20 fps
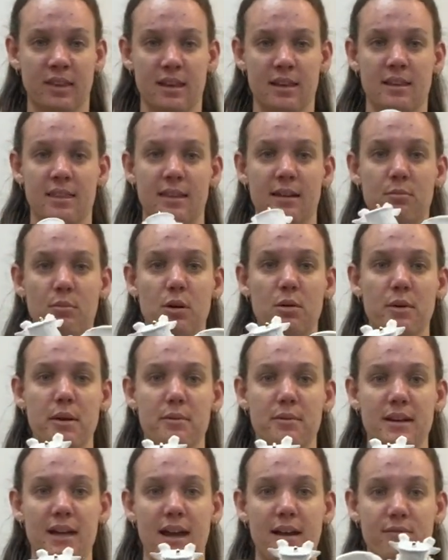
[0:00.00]
then what we
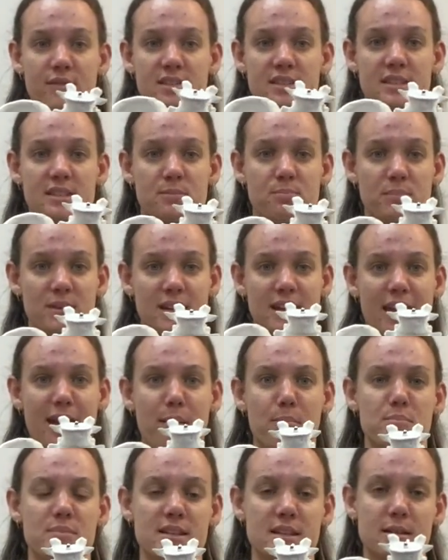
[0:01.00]
would have is this big
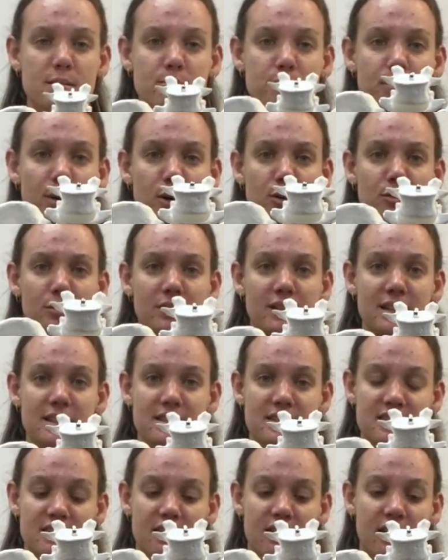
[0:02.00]
empty bowl
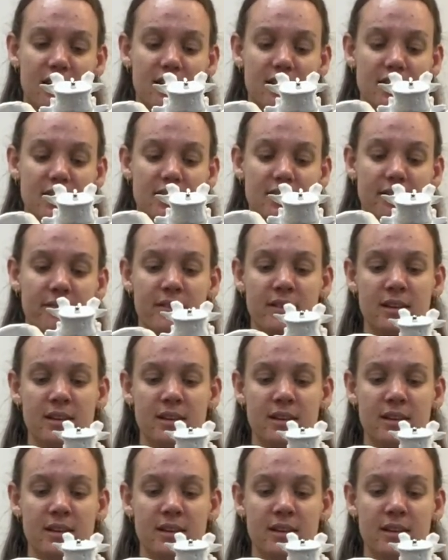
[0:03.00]
inside here.